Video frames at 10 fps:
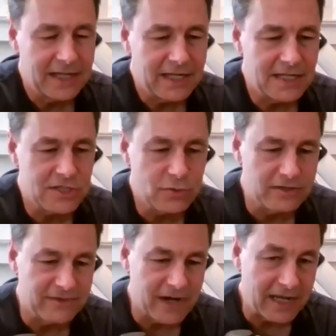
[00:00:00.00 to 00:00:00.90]
is you
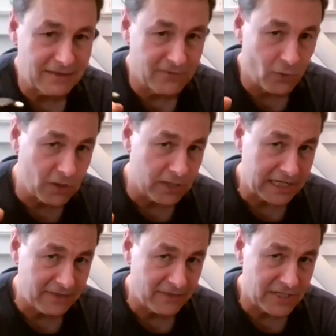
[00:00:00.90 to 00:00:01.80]
divide the focal
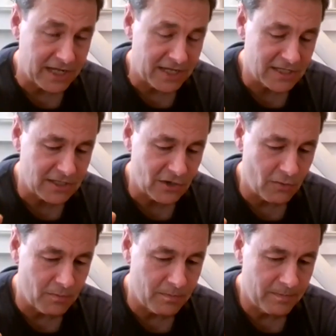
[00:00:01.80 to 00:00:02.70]
length of the
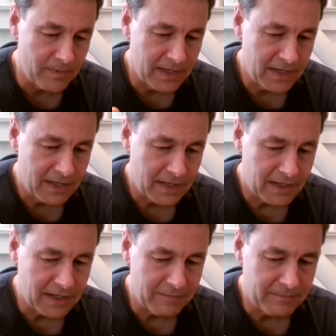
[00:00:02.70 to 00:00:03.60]
telescope
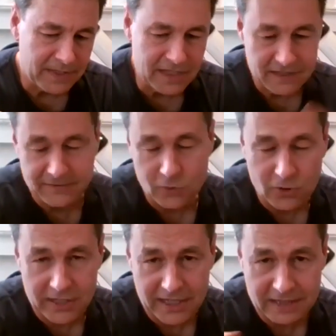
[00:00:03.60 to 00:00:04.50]
um, into the
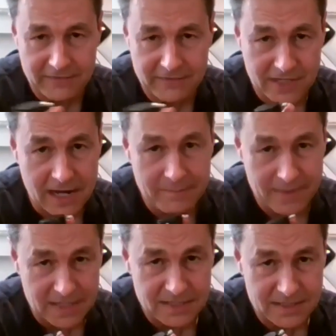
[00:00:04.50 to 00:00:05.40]
focal length of the
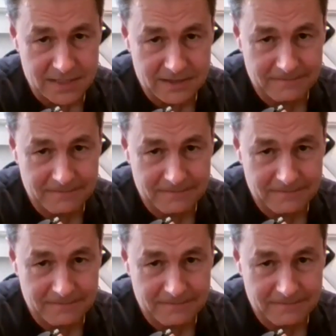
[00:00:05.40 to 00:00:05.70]
eyepiece.